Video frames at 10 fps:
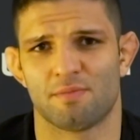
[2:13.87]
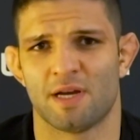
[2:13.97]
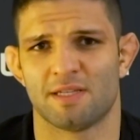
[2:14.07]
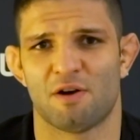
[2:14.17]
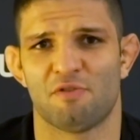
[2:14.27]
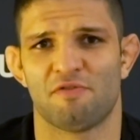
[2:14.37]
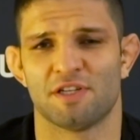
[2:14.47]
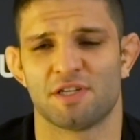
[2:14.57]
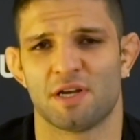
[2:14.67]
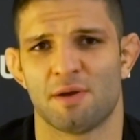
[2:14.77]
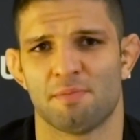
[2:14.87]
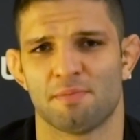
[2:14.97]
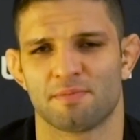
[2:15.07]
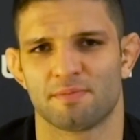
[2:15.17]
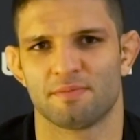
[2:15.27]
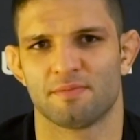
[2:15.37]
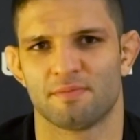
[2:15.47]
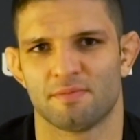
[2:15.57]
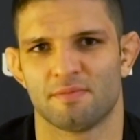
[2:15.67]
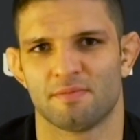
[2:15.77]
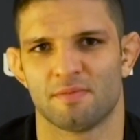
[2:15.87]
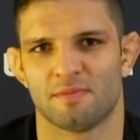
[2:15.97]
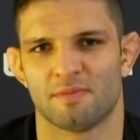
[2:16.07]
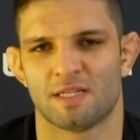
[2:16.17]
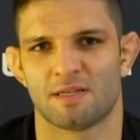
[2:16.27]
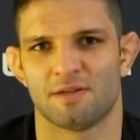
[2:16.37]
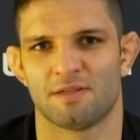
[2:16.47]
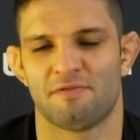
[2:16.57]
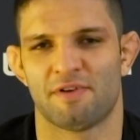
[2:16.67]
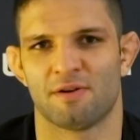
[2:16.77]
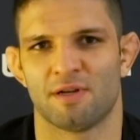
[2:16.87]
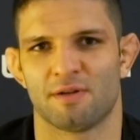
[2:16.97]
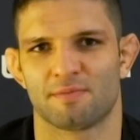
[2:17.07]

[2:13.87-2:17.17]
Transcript: myself finishing him. That's how I see the fight going.